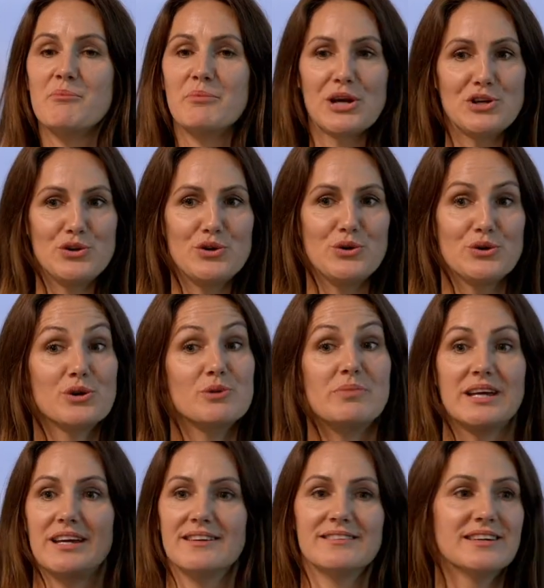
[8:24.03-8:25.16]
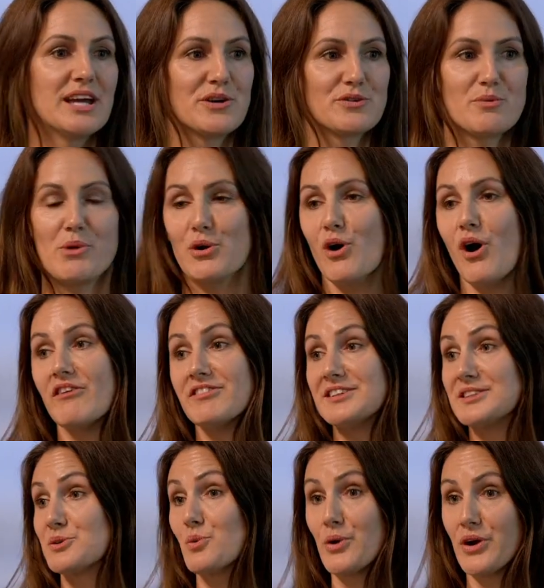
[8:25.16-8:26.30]
but you could be in a remote
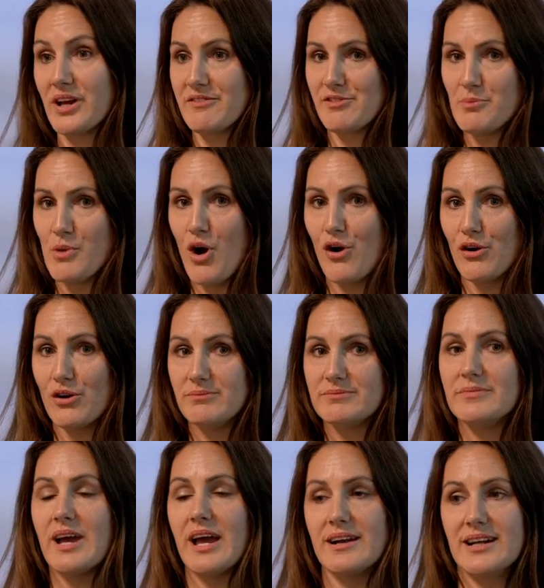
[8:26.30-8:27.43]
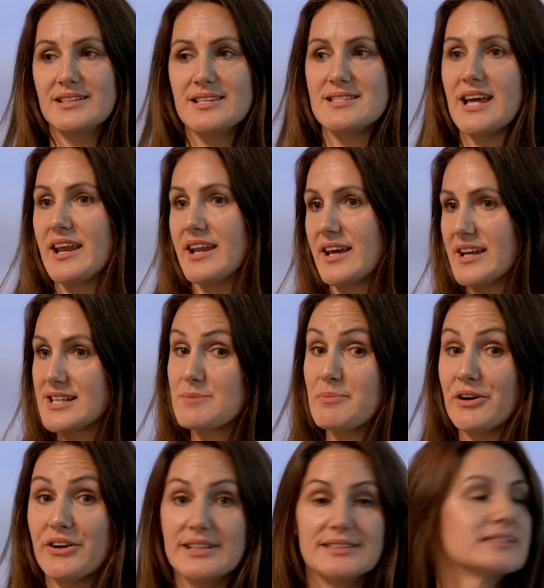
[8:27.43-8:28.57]
office or working from home and understanding and
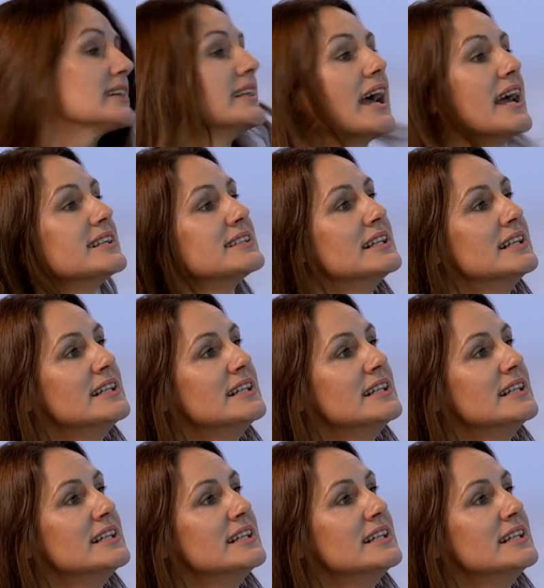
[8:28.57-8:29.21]
experiencing that.